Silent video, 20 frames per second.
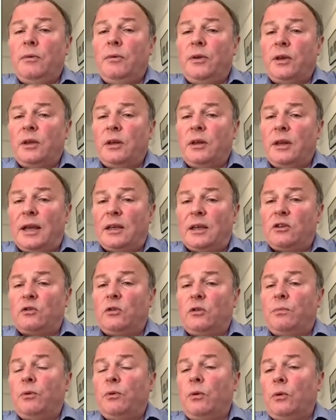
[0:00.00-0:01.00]
The next
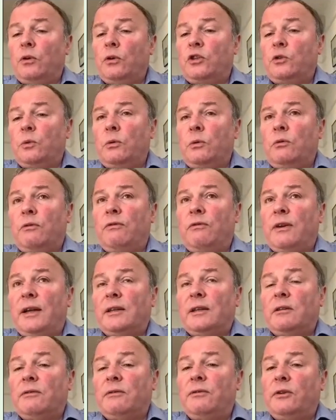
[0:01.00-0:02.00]
report will
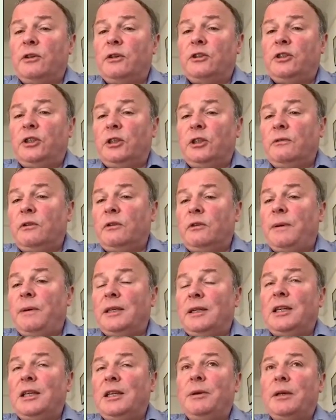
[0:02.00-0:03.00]
reflect the first year of the
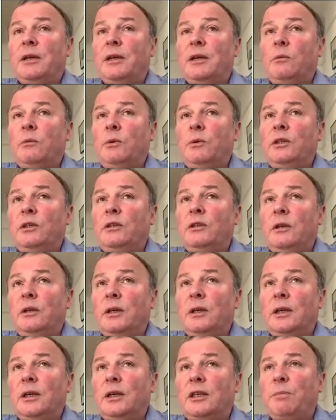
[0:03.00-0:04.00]
pandemic, and we
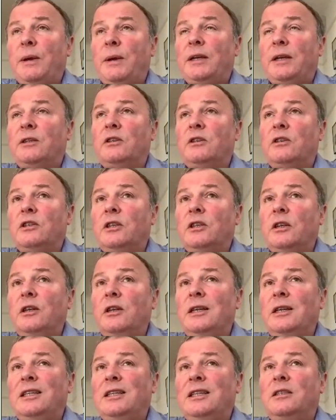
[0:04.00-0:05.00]
expect to see at
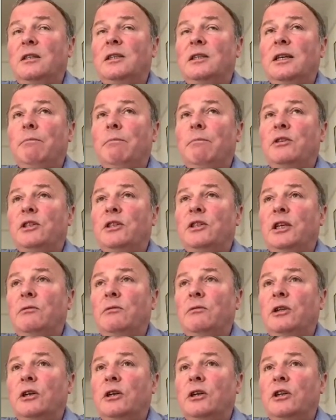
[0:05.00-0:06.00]
least a 10%
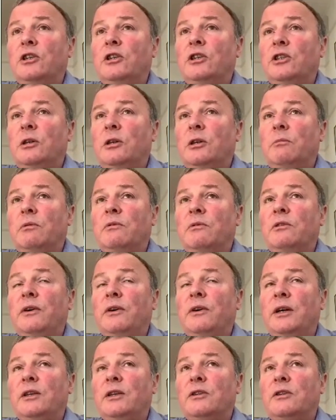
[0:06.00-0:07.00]
reduction in the number of
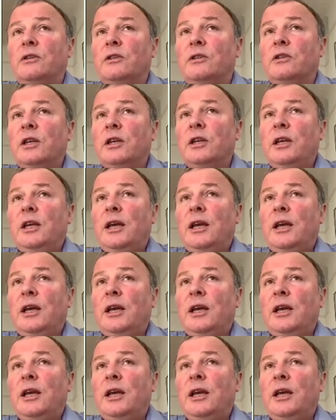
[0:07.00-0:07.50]
devices,